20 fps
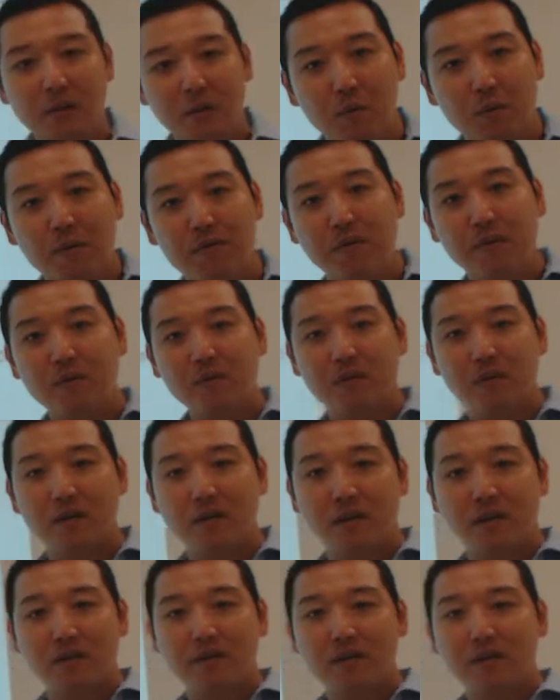we'll be
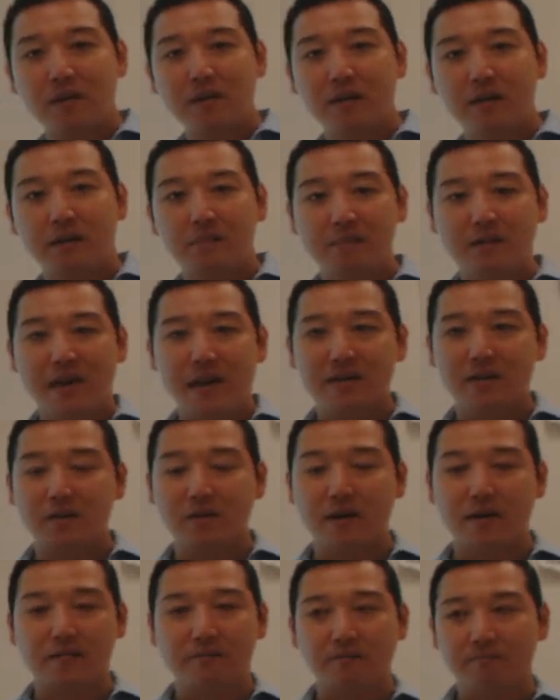focusing on the earned income tax
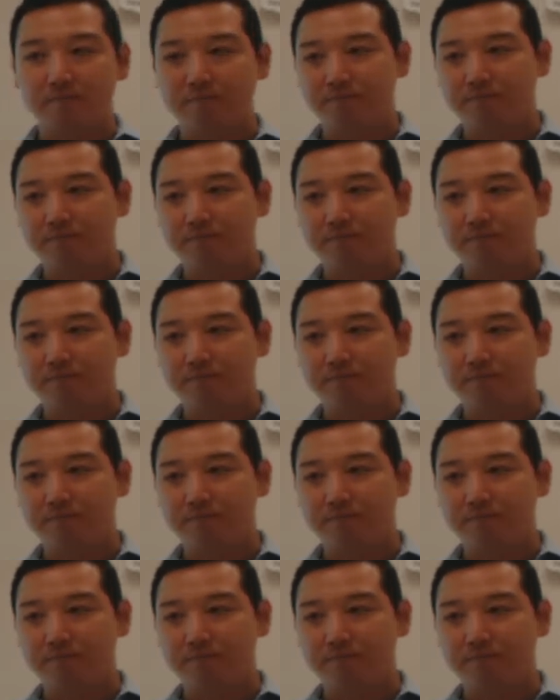credit.